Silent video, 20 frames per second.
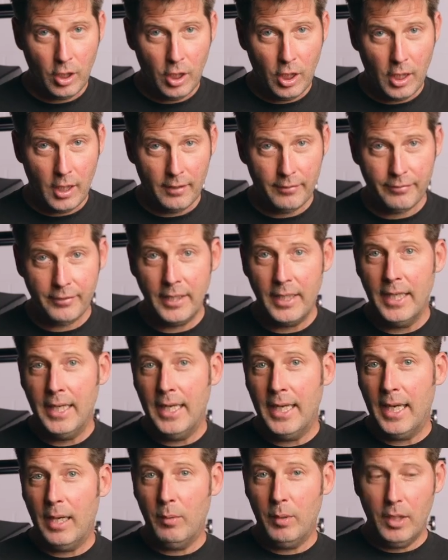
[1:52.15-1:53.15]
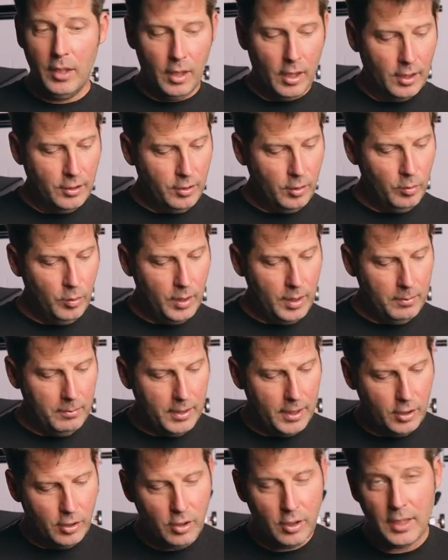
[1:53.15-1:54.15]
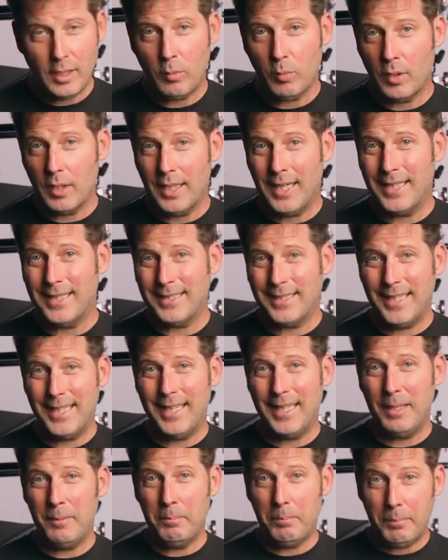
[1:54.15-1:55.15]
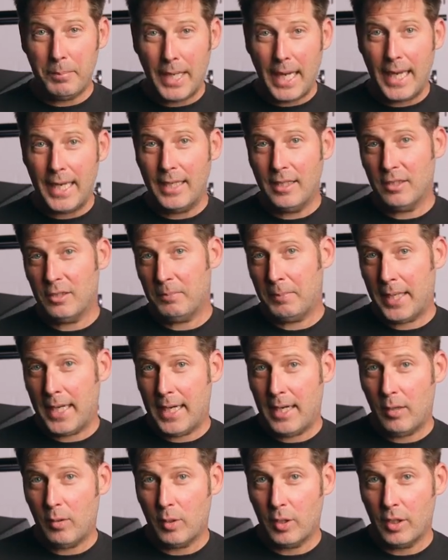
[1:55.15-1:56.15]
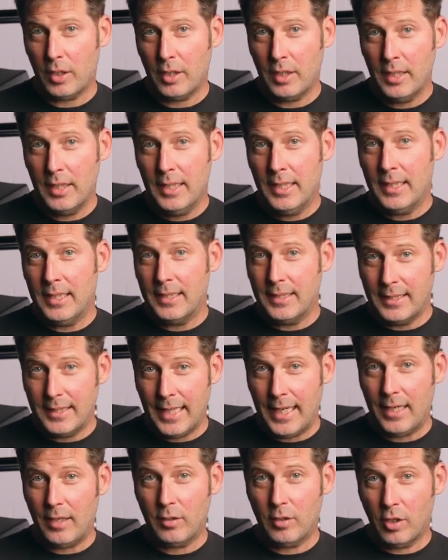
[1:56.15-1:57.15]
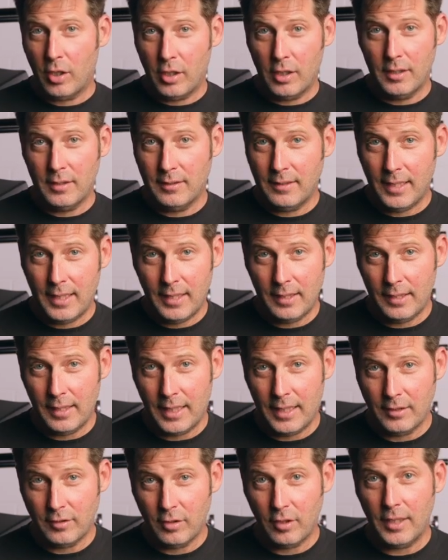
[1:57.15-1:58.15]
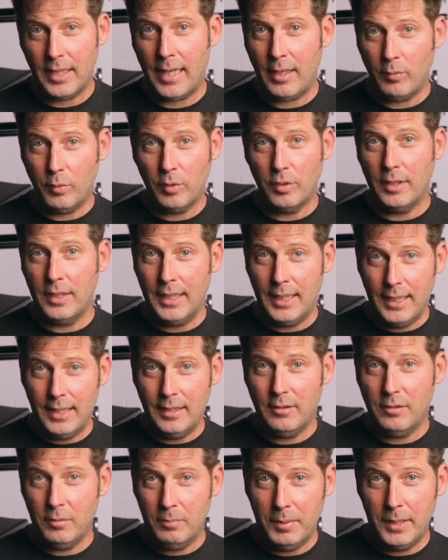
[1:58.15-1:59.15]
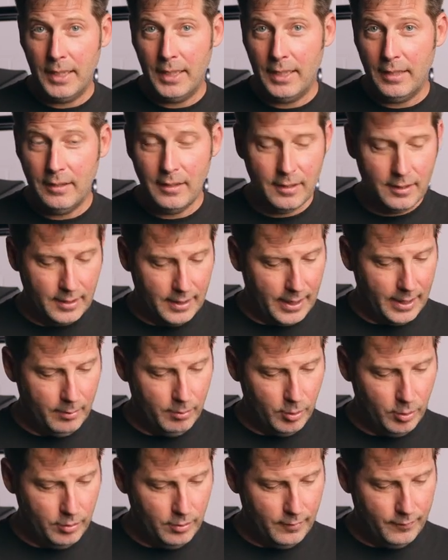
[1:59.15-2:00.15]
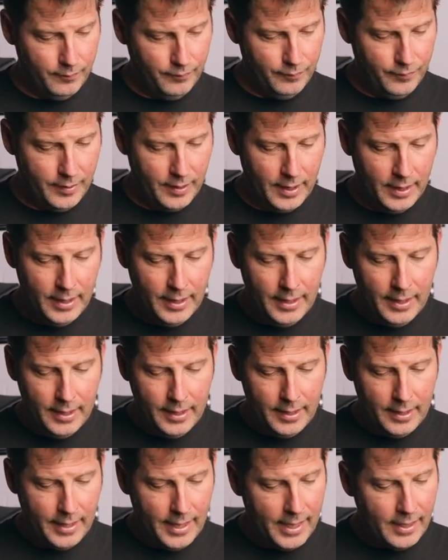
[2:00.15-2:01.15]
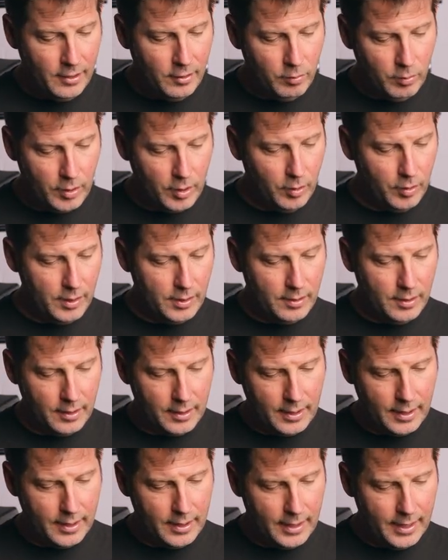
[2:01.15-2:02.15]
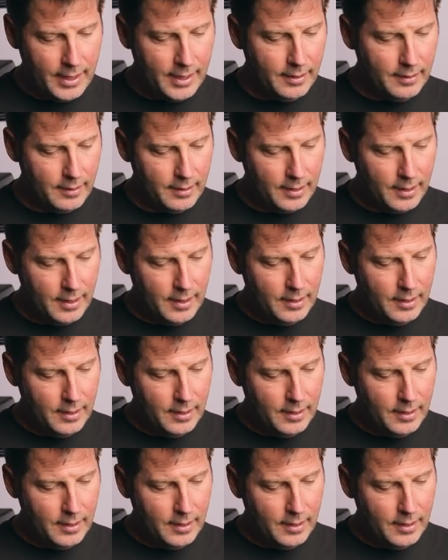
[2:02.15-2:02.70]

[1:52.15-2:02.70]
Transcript: off. And we also wanna make sure that we're not sending bias power down our antenna line. So that will need to be disabled. Next, we're going to connect